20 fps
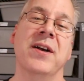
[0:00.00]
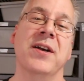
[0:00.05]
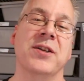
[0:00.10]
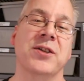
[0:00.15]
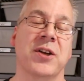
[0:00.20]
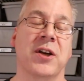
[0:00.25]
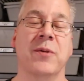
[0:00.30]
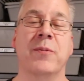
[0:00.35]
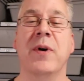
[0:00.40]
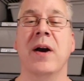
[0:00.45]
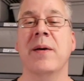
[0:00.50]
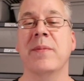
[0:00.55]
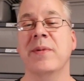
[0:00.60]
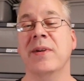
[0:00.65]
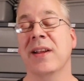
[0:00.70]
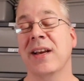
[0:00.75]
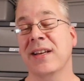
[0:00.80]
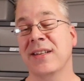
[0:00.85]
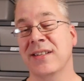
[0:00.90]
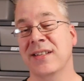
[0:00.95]
So it'll probably be
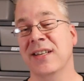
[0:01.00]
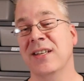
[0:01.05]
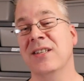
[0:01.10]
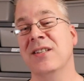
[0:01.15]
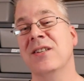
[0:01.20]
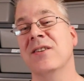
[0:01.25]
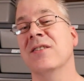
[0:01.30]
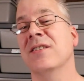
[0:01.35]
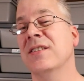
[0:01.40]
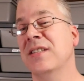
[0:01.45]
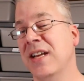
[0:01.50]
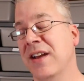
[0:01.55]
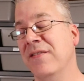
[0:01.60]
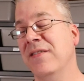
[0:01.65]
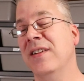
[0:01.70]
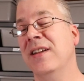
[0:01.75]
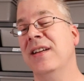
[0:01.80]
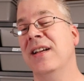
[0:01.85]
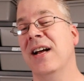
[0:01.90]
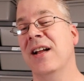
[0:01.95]
like $60 or
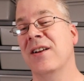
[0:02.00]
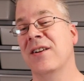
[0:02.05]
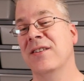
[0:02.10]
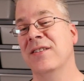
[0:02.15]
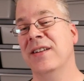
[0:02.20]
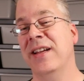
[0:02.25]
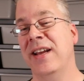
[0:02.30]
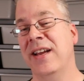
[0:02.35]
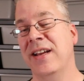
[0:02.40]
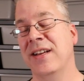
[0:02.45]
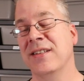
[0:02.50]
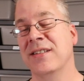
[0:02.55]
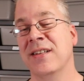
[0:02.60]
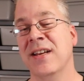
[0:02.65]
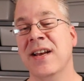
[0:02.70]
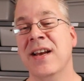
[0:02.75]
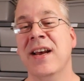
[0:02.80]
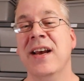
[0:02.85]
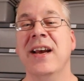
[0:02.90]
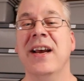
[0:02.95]
$70 days
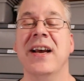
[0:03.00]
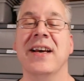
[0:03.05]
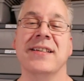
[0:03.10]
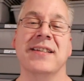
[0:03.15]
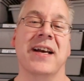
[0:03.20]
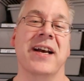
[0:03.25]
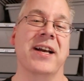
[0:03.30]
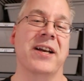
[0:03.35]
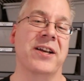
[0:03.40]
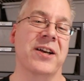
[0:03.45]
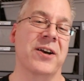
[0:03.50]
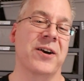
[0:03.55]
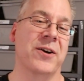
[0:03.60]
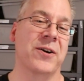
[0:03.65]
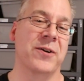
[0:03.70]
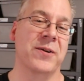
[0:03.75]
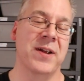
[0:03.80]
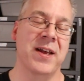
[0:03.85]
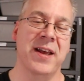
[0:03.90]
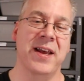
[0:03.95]
as I
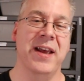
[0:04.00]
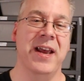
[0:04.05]
go.